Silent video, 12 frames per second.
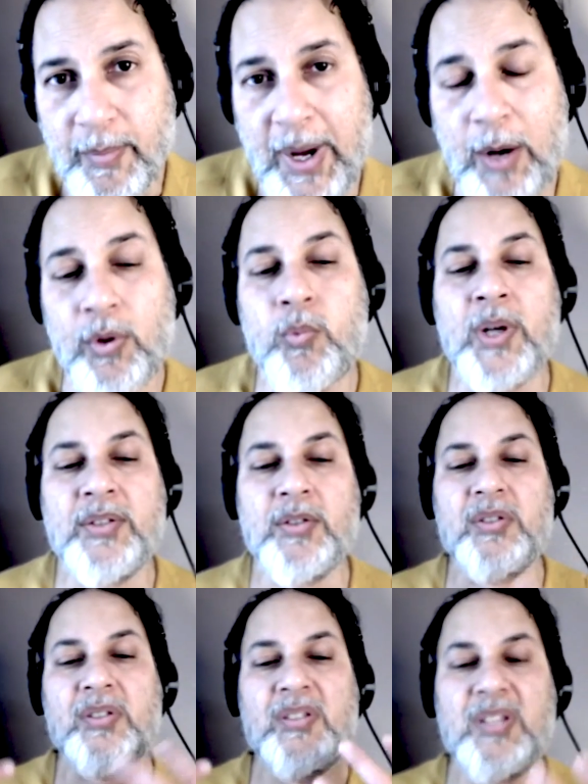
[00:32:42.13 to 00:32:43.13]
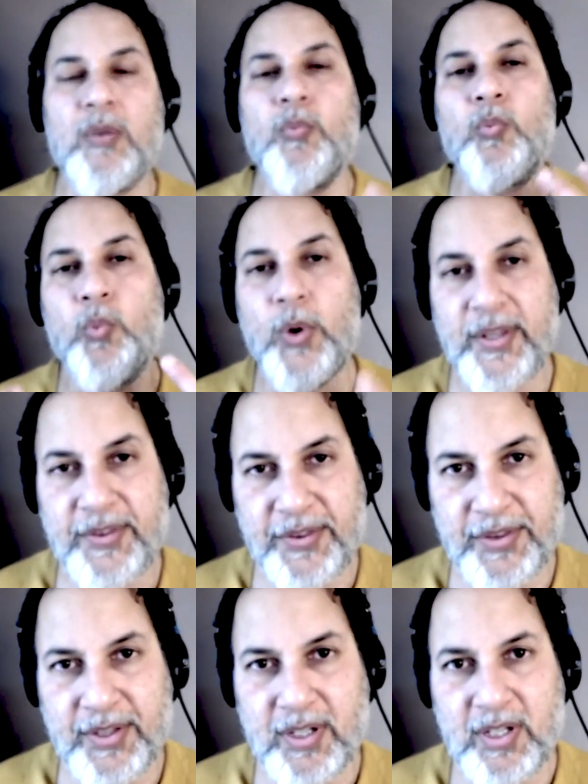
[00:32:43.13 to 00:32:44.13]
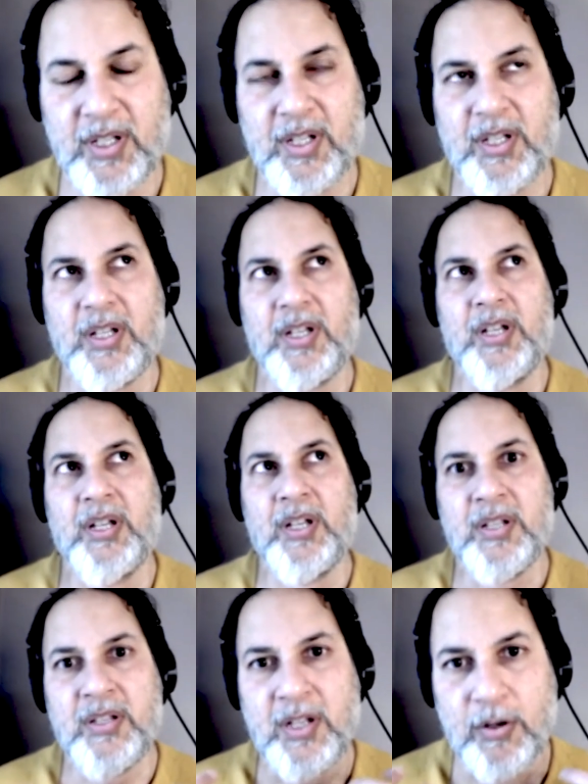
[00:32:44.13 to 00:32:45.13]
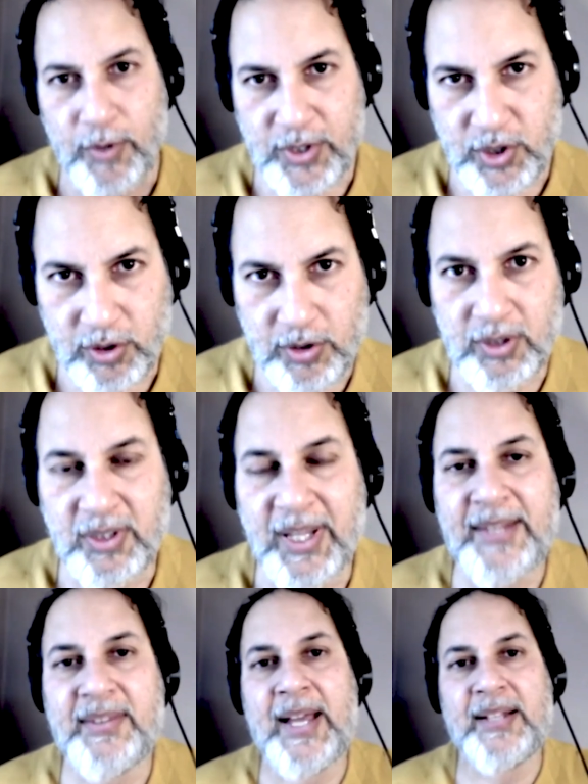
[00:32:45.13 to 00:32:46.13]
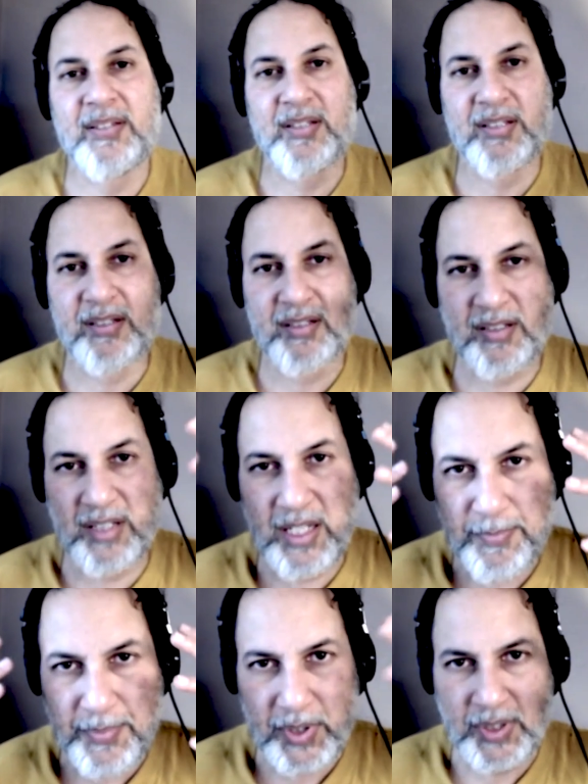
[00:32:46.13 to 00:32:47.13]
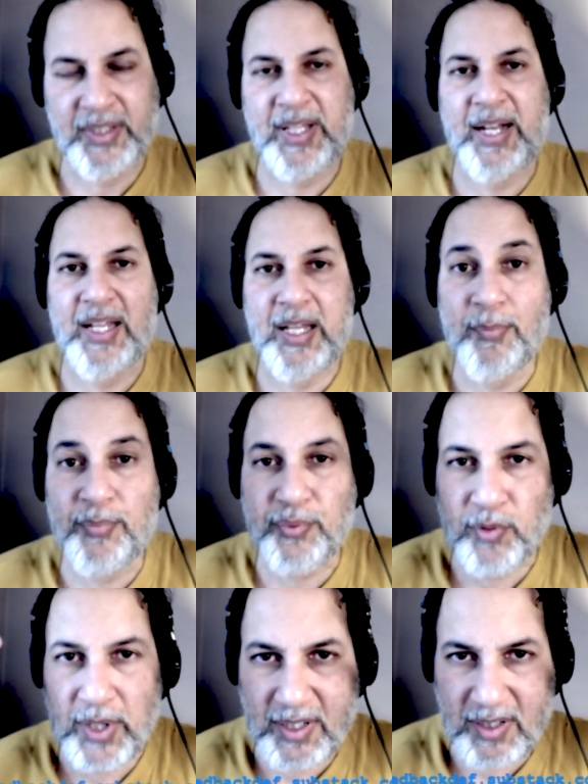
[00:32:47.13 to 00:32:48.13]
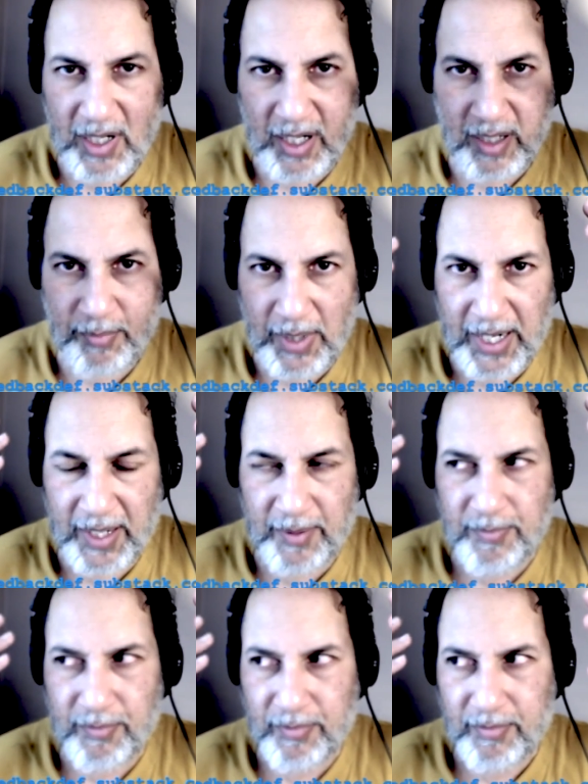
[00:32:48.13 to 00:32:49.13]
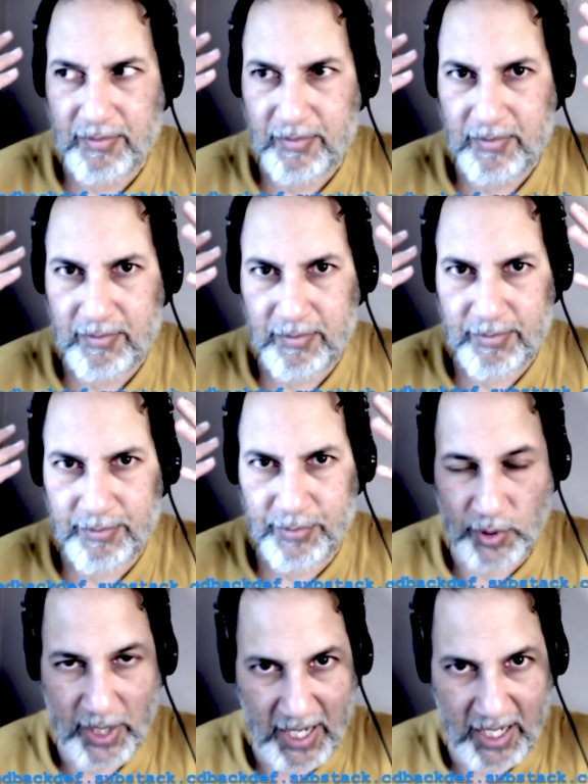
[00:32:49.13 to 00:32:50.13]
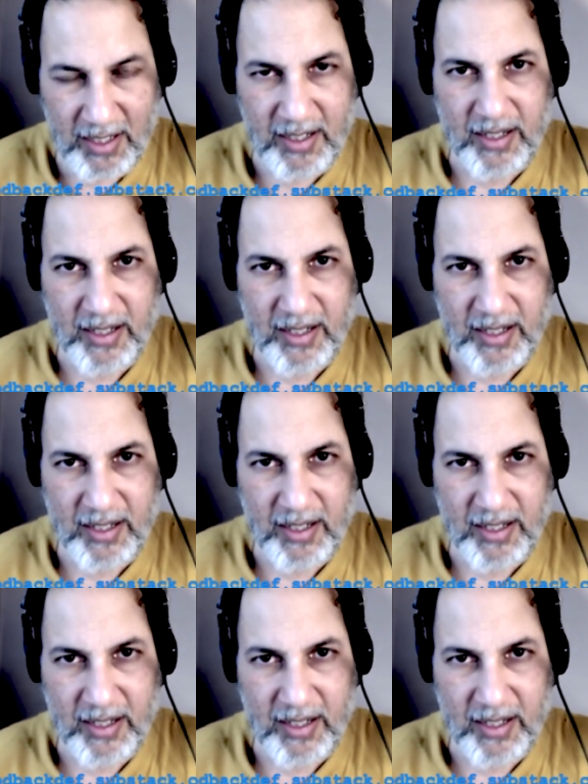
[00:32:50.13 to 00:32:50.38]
I would want to sit with the original, let that imprint on my brain,